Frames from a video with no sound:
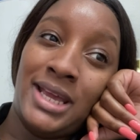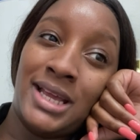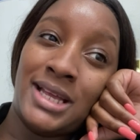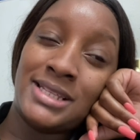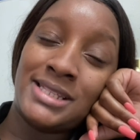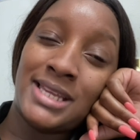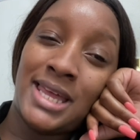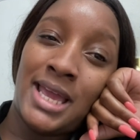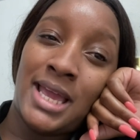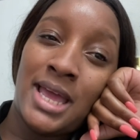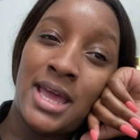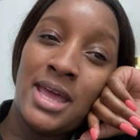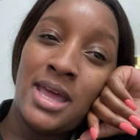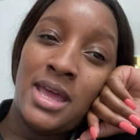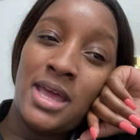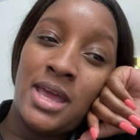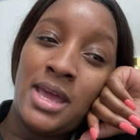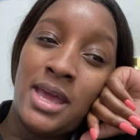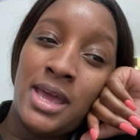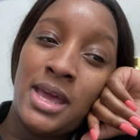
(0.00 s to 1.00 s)
It's like
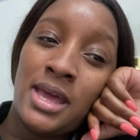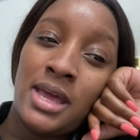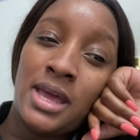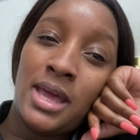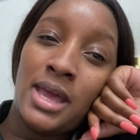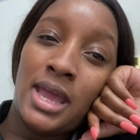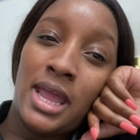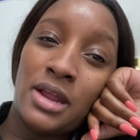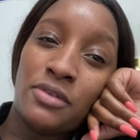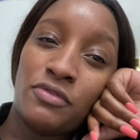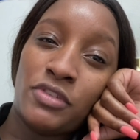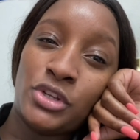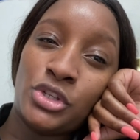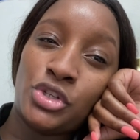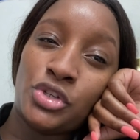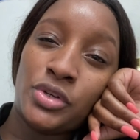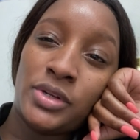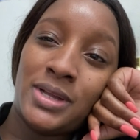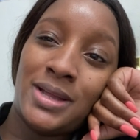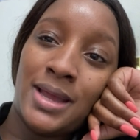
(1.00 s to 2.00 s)

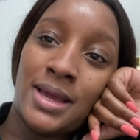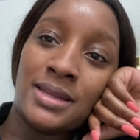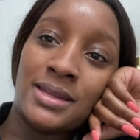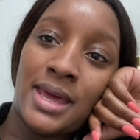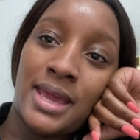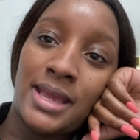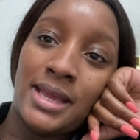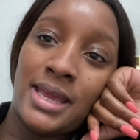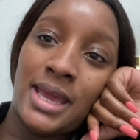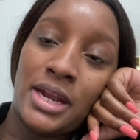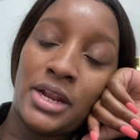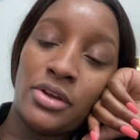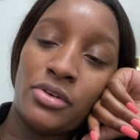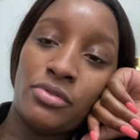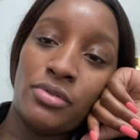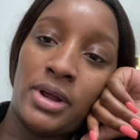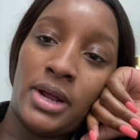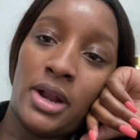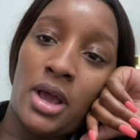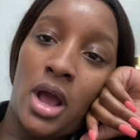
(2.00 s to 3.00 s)
inventory and like getting
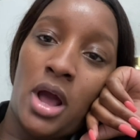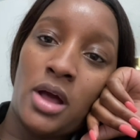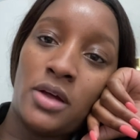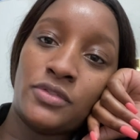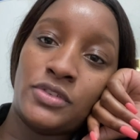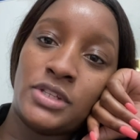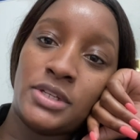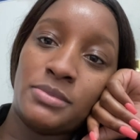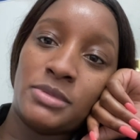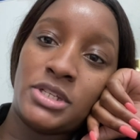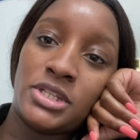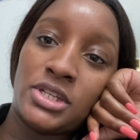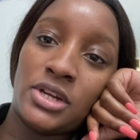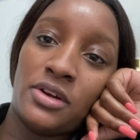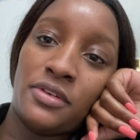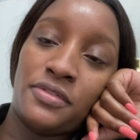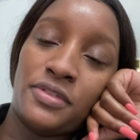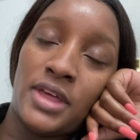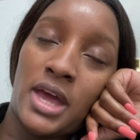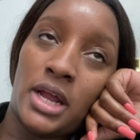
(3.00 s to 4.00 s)
rid of some
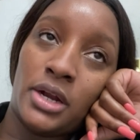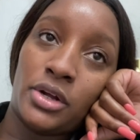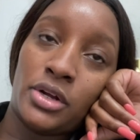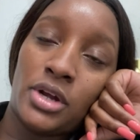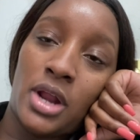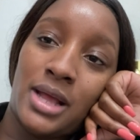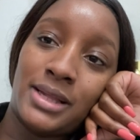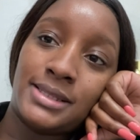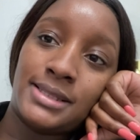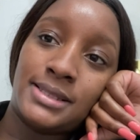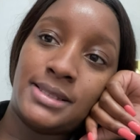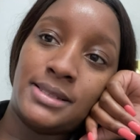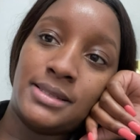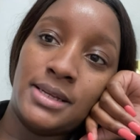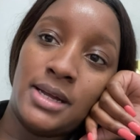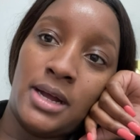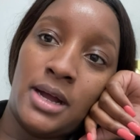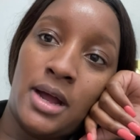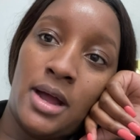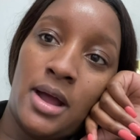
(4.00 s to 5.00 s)
stuff that are not
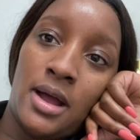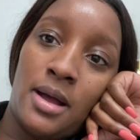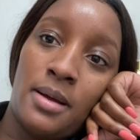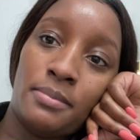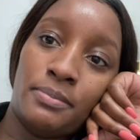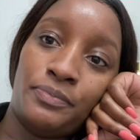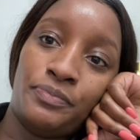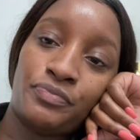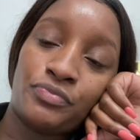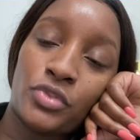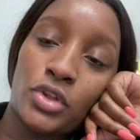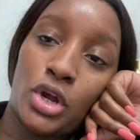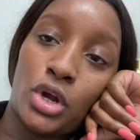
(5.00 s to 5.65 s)
um,